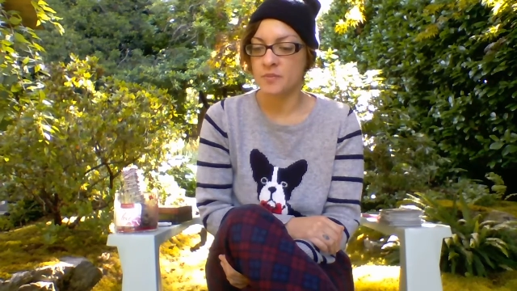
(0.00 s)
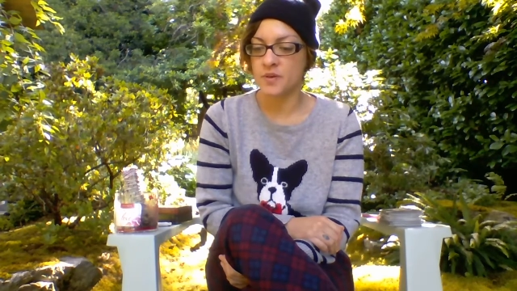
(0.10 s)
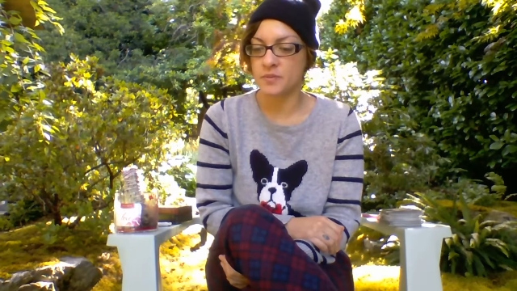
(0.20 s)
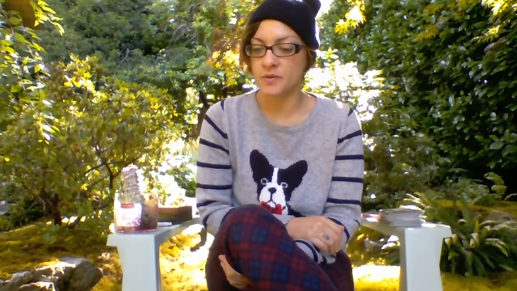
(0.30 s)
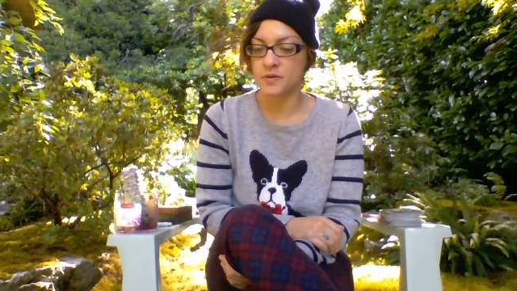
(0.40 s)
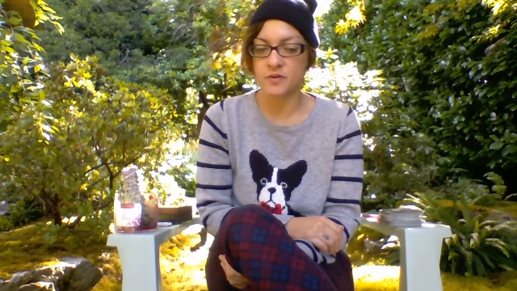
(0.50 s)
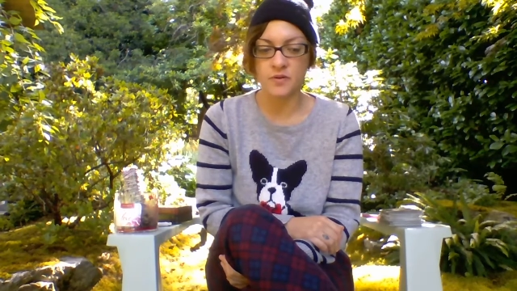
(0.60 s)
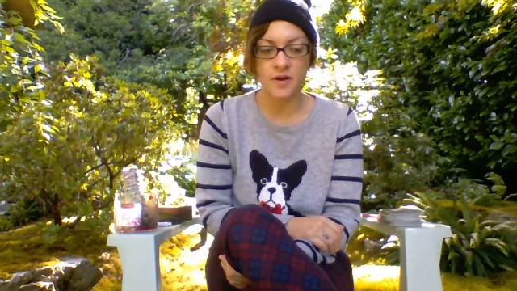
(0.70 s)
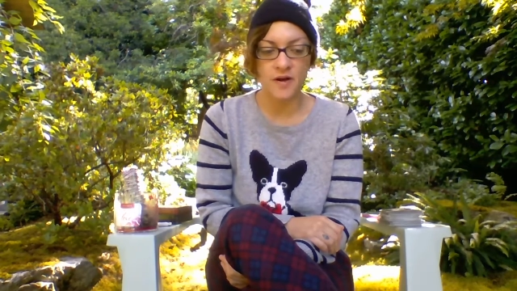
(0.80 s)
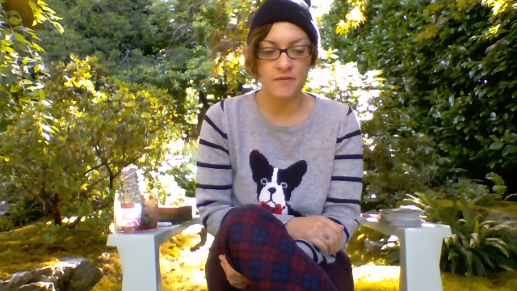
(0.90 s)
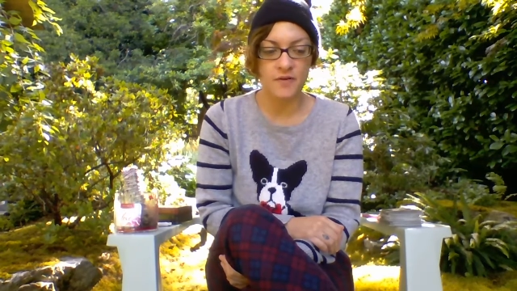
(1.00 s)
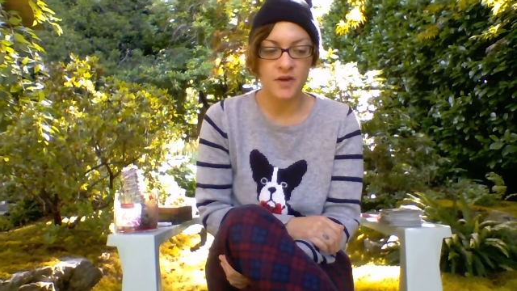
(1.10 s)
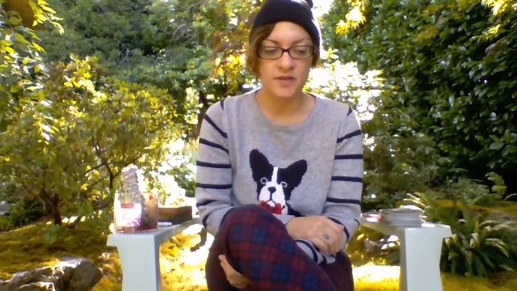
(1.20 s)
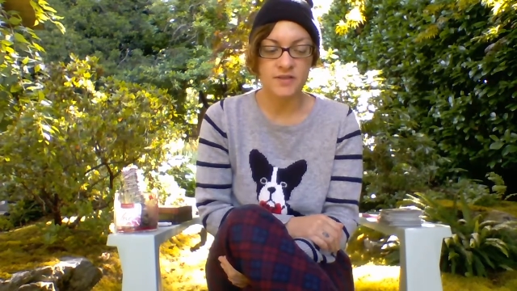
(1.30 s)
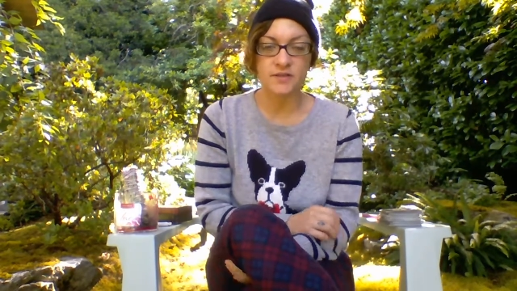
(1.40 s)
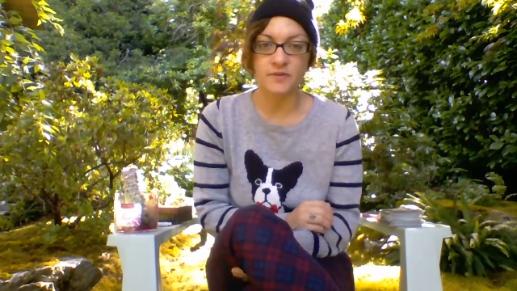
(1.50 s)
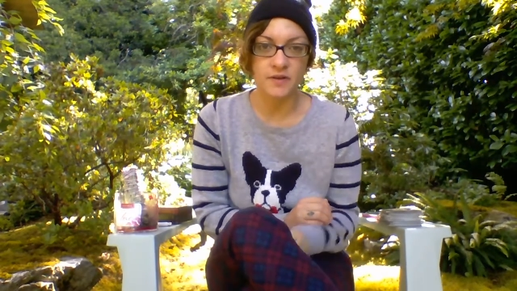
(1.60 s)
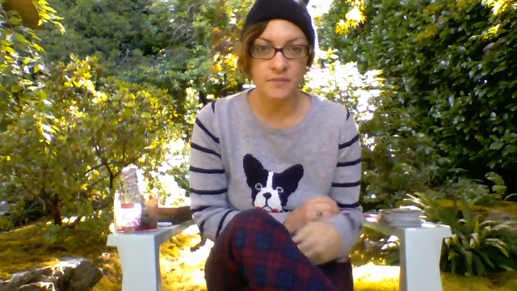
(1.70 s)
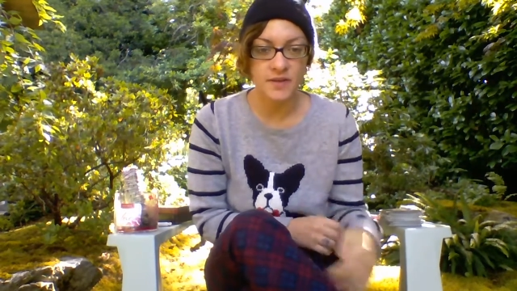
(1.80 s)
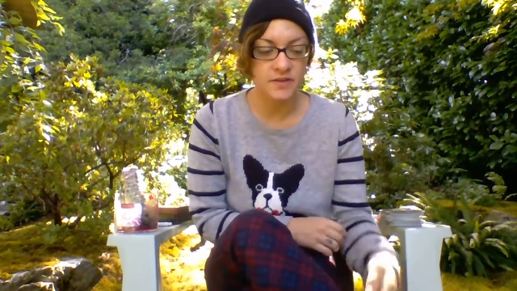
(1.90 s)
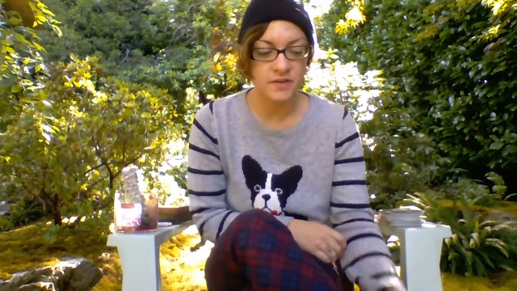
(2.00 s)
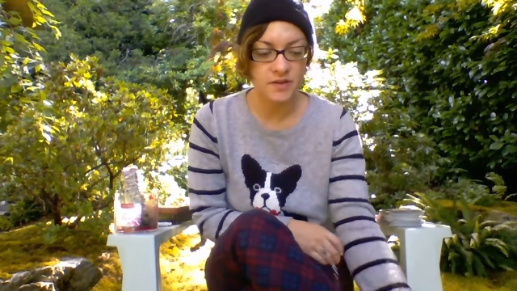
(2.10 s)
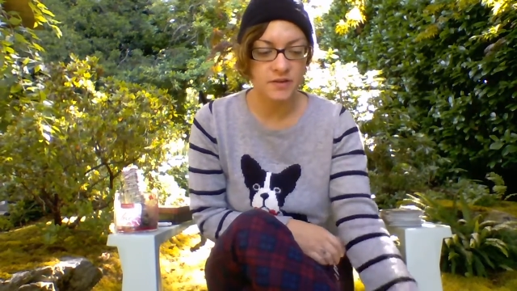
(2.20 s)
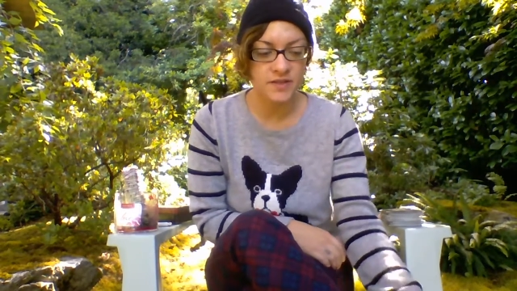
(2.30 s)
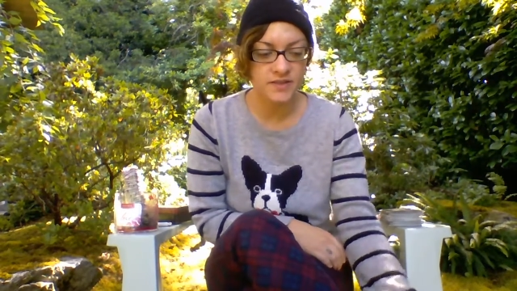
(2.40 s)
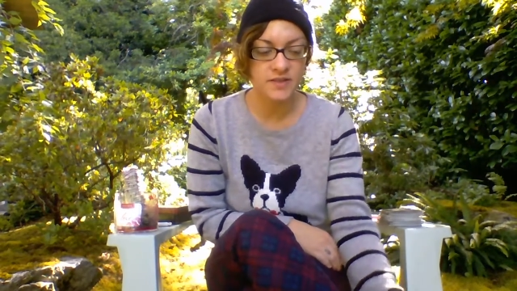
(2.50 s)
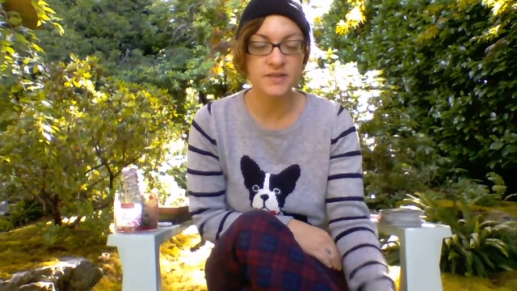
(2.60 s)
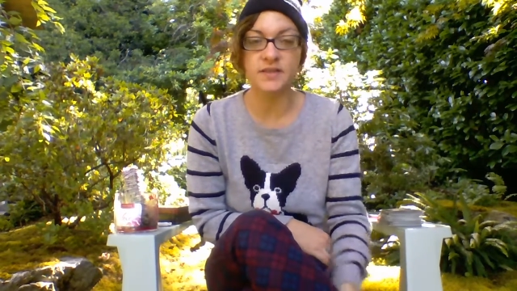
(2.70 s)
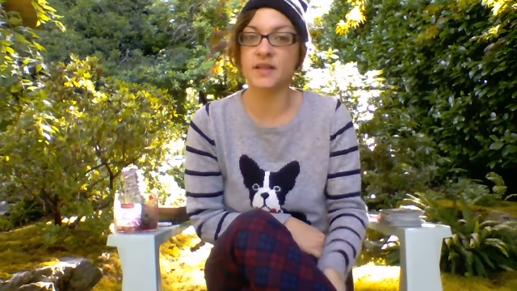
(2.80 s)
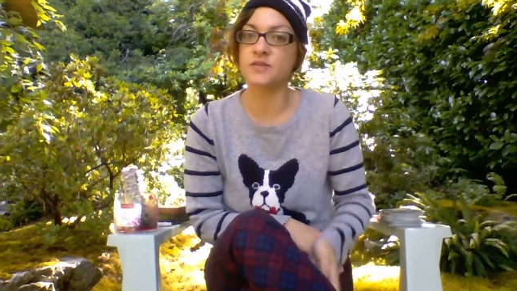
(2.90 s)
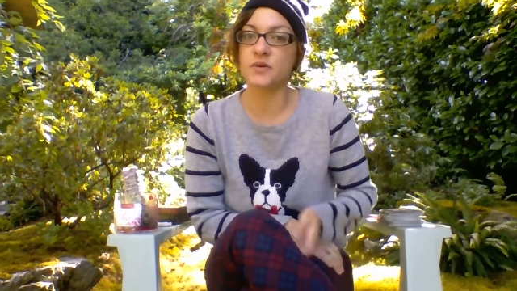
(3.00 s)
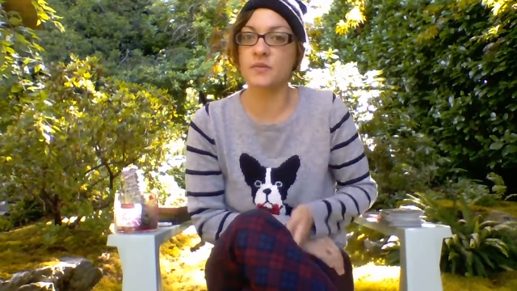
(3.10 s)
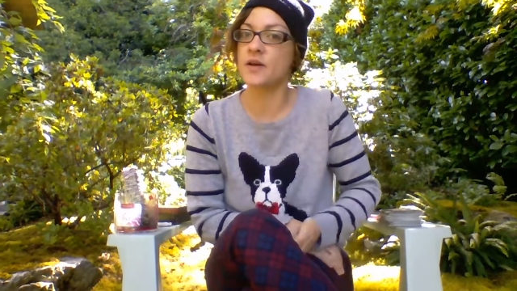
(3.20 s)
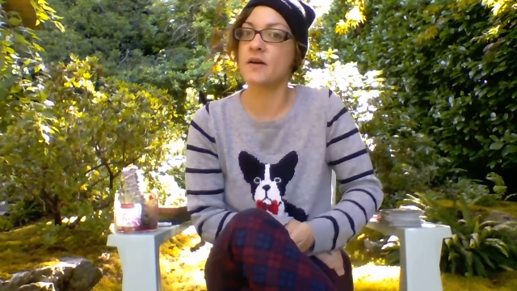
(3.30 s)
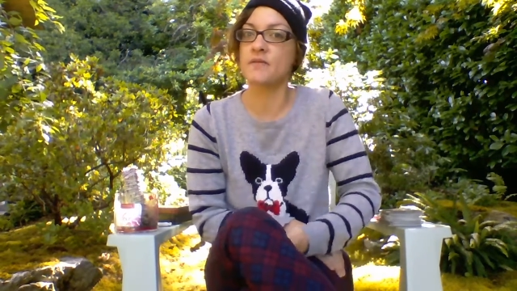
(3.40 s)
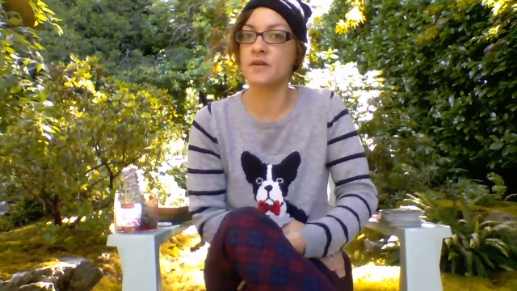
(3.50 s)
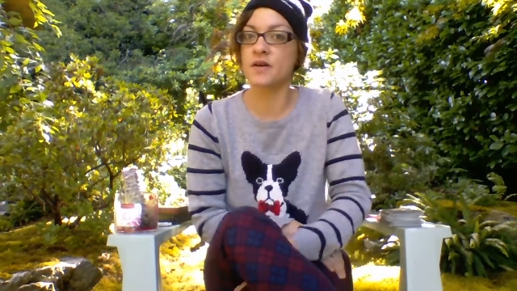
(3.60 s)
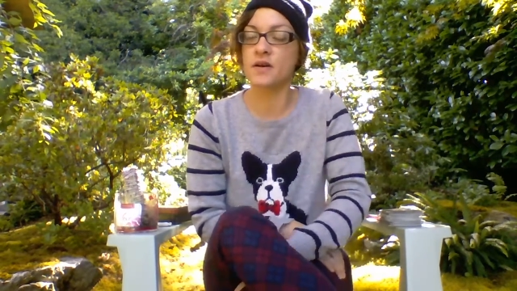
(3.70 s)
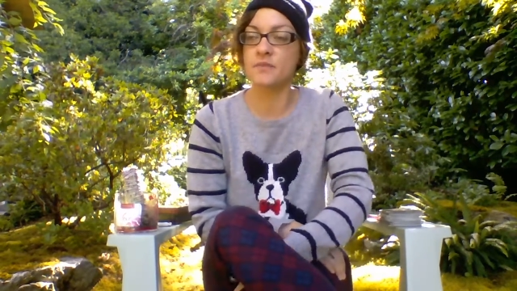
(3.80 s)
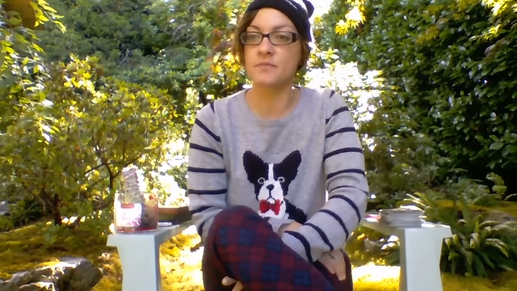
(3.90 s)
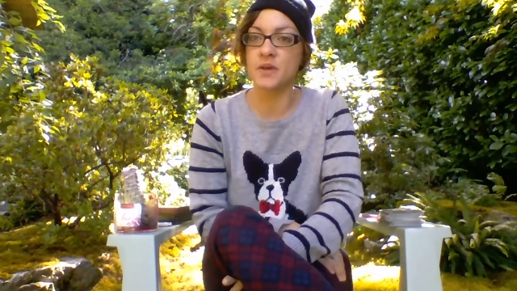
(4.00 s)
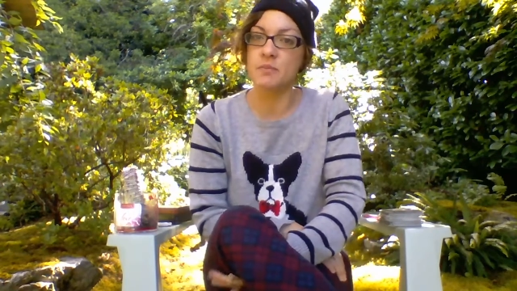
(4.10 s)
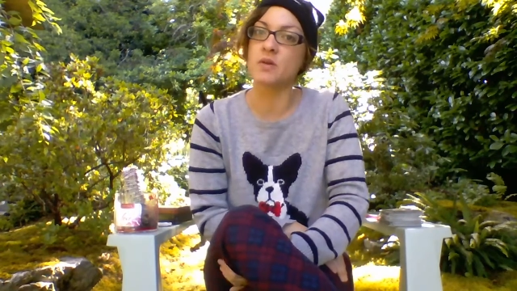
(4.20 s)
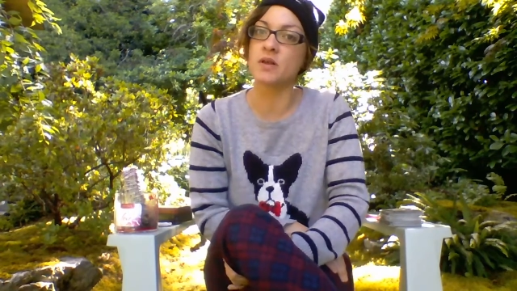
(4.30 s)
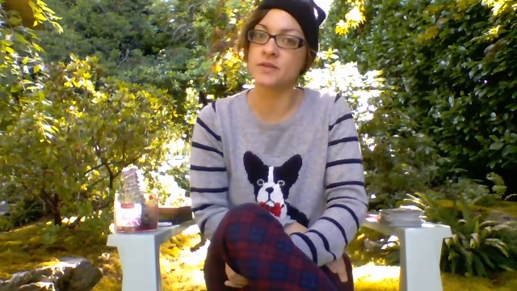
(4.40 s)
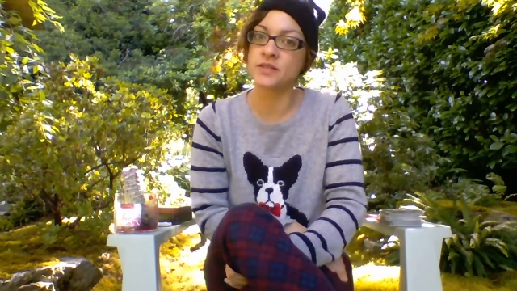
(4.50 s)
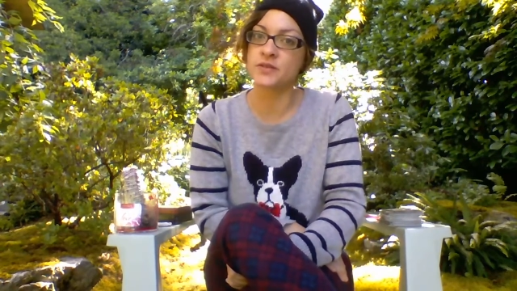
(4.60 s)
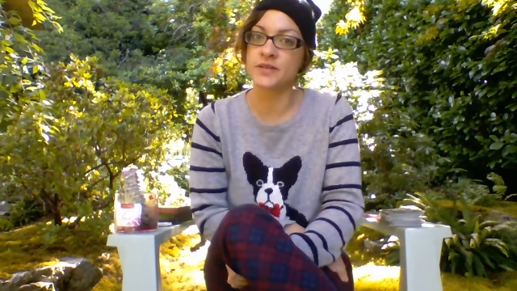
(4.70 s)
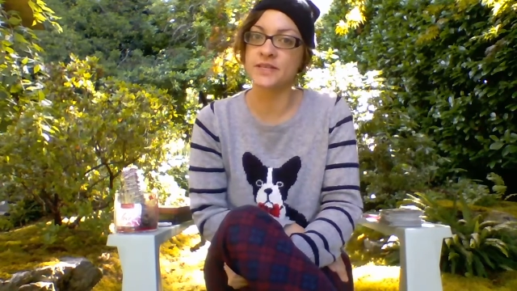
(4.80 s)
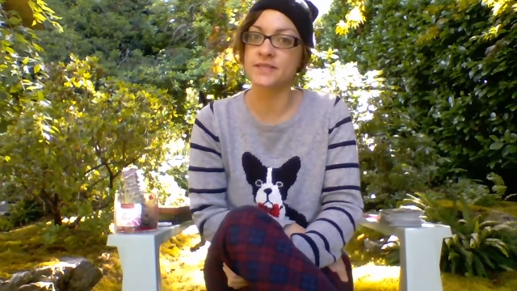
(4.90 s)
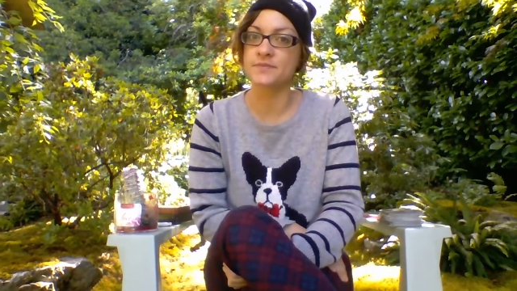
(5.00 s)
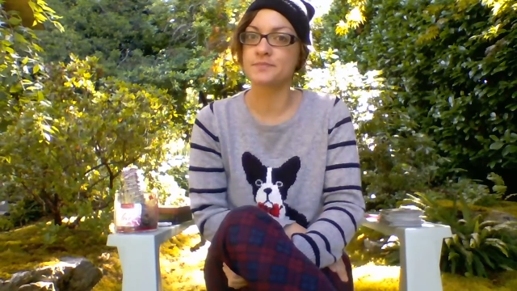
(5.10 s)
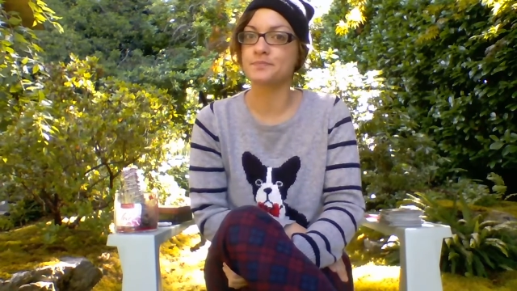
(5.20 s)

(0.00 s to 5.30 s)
people who have severe mental illnesses, and that's why we have people on the streets.